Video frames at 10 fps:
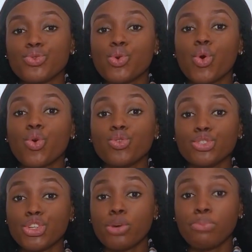to
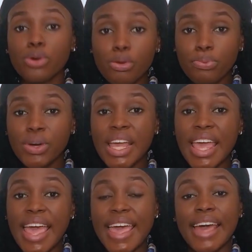hold your poop
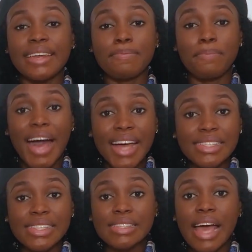and
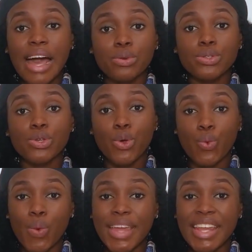pass it out
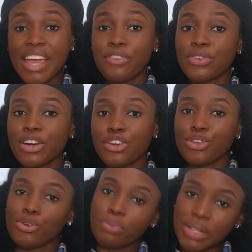whenever
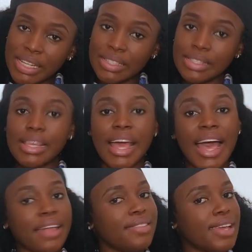you please
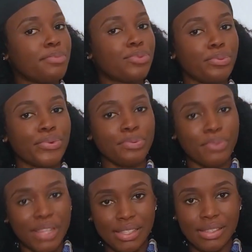at the appropriate
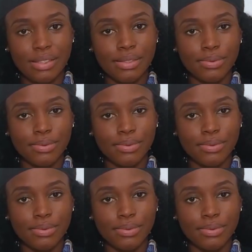place.